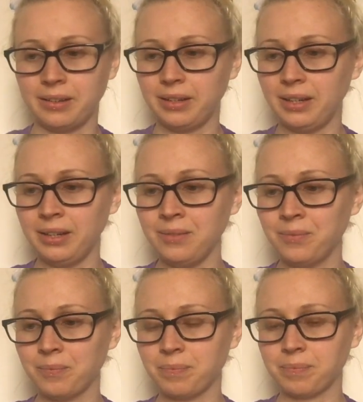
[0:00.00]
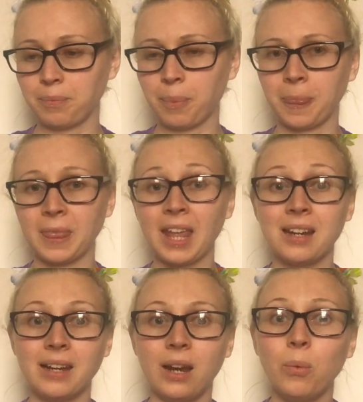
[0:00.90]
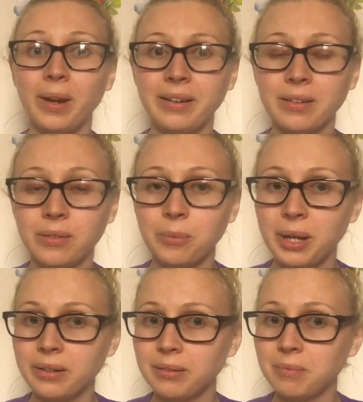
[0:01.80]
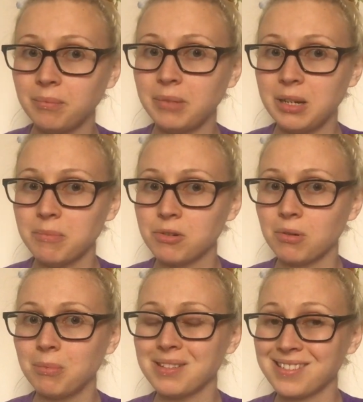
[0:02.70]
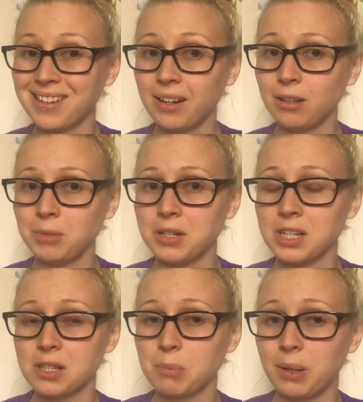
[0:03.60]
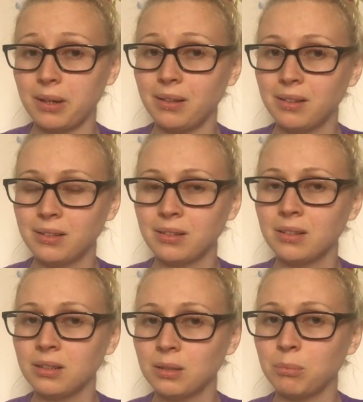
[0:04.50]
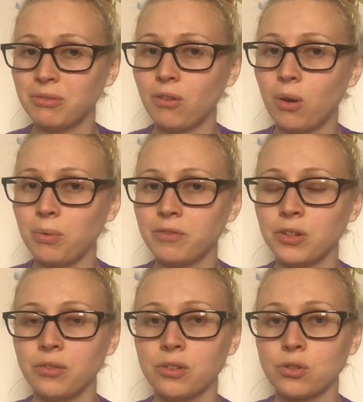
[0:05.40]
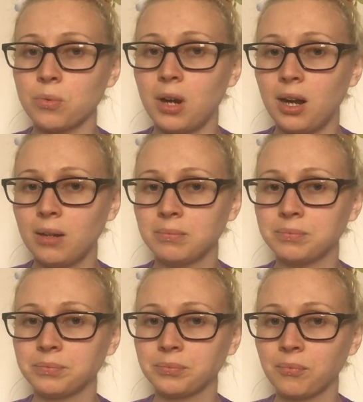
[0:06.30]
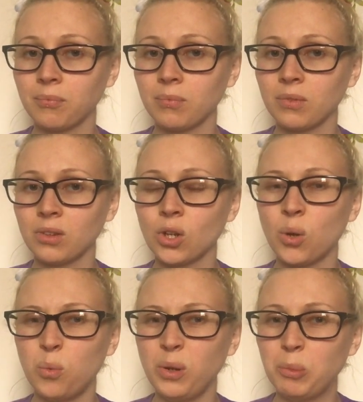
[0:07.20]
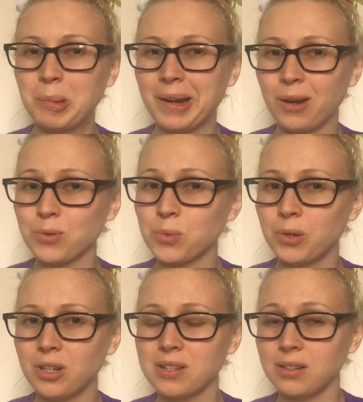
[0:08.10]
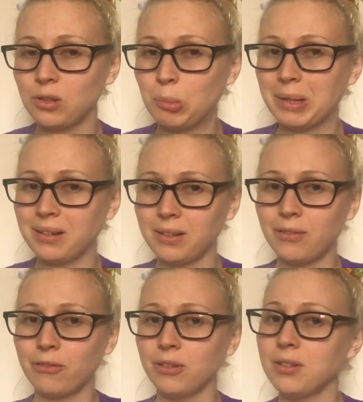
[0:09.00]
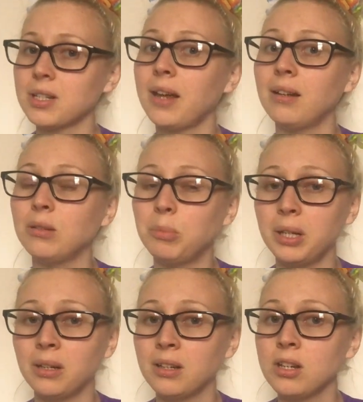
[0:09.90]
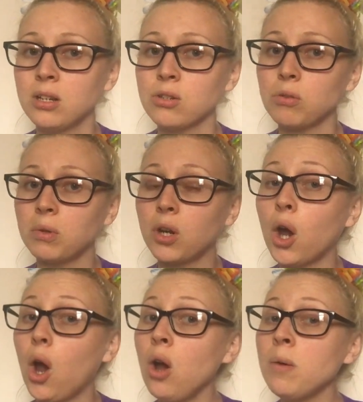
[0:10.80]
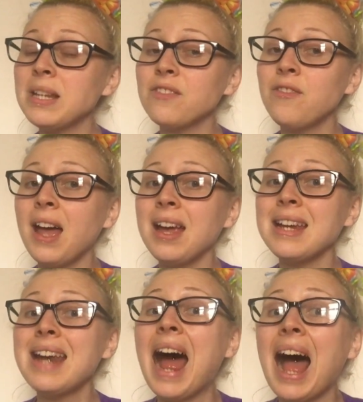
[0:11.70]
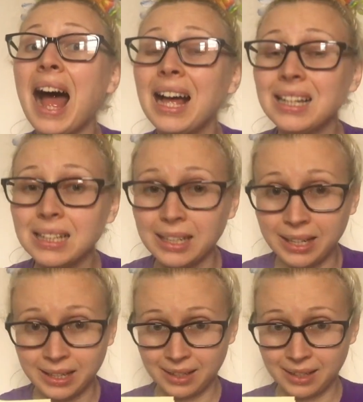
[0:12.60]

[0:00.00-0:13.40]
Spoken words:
Yeah? Now when me and Miss Robinson help you to spell, before we've done the schwa, we'll pronounce words a little bit different to help you. So we'll go, oh, it's finally.